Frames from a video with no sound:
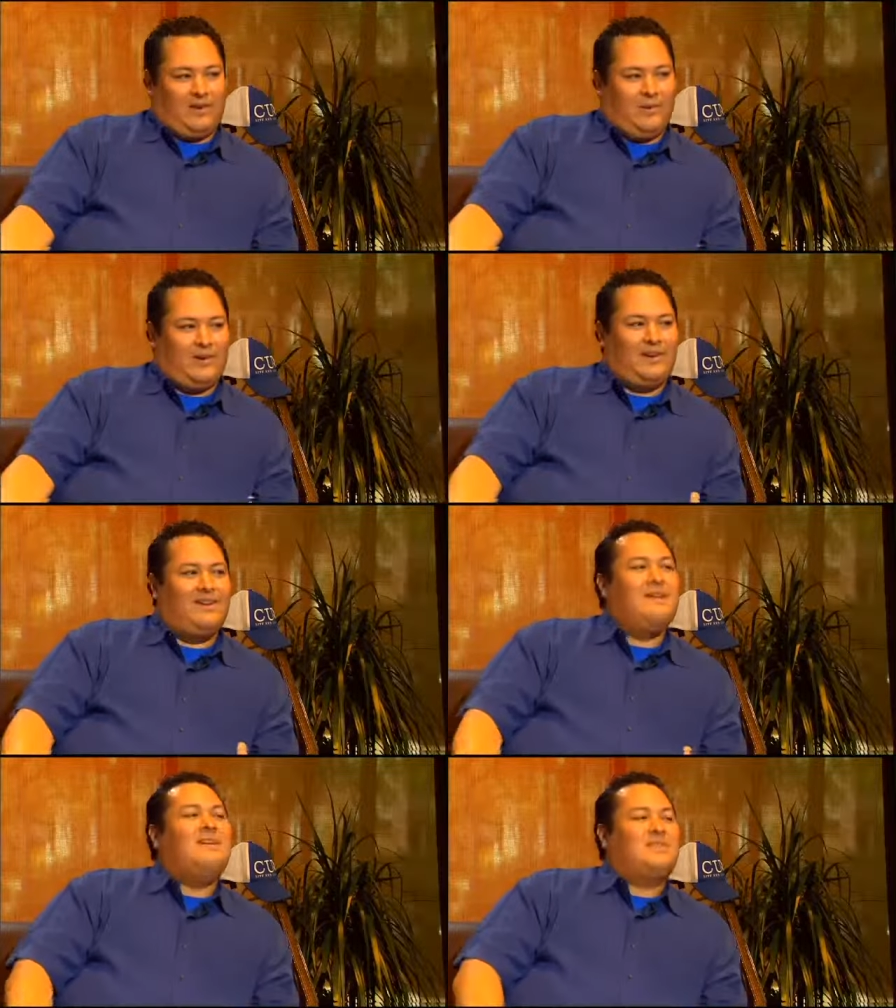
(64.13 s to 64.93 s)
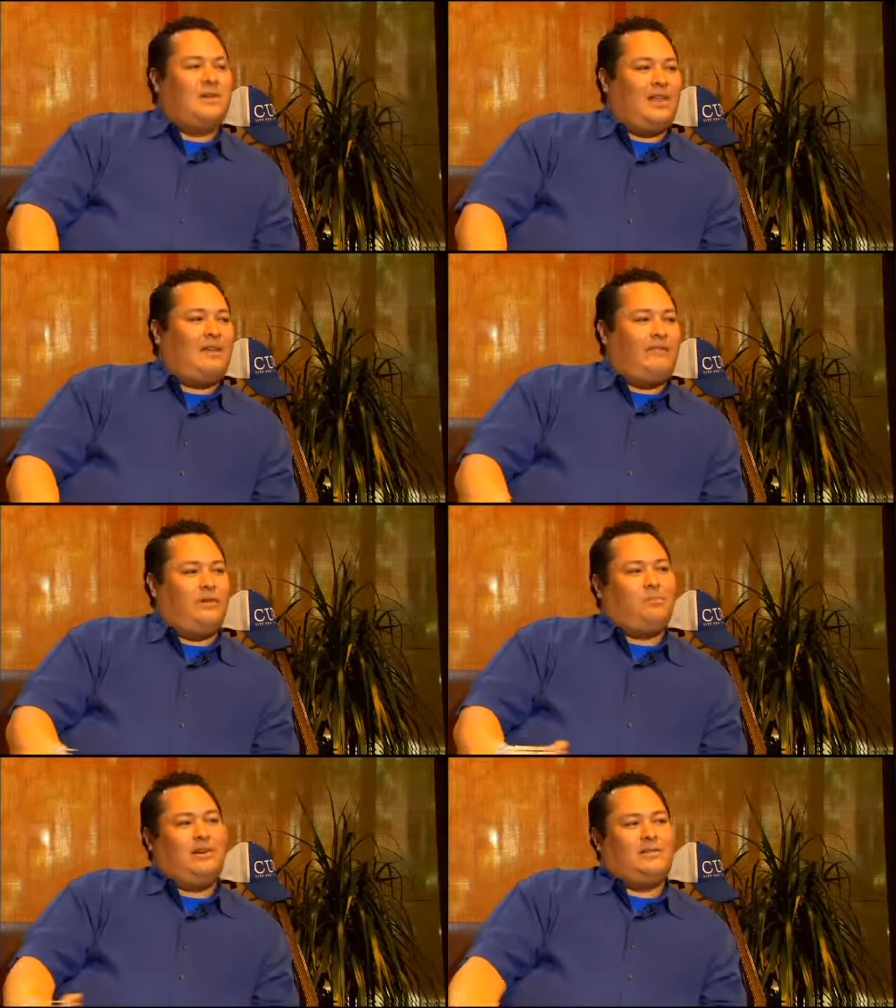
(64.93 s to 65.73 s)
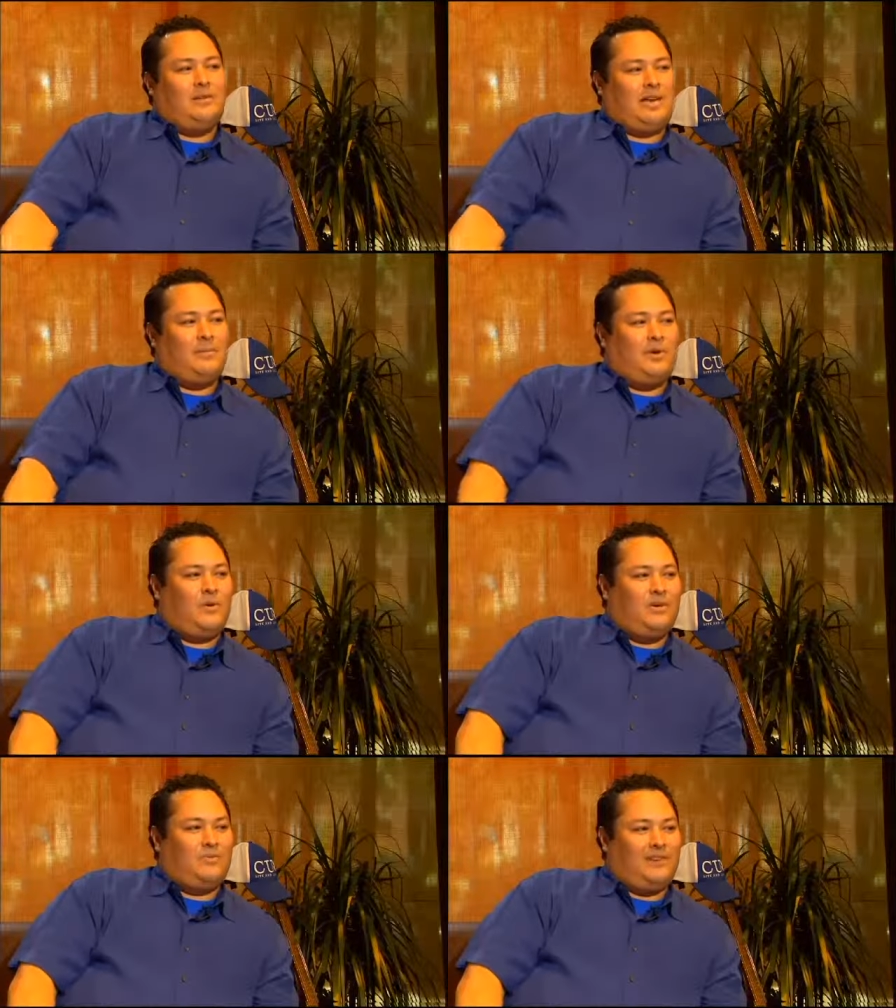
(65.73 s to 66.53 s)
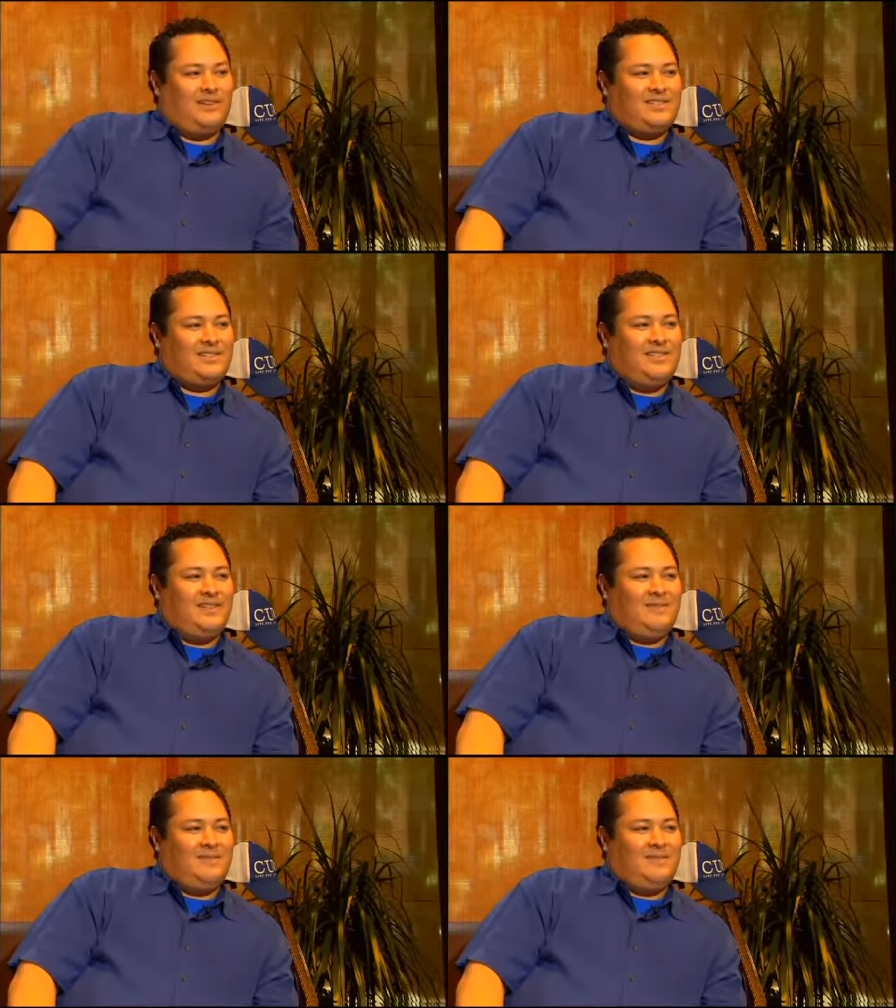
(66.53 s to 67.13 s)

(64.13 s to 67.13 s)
the accordion. So a lot of fiddle players became accordion players.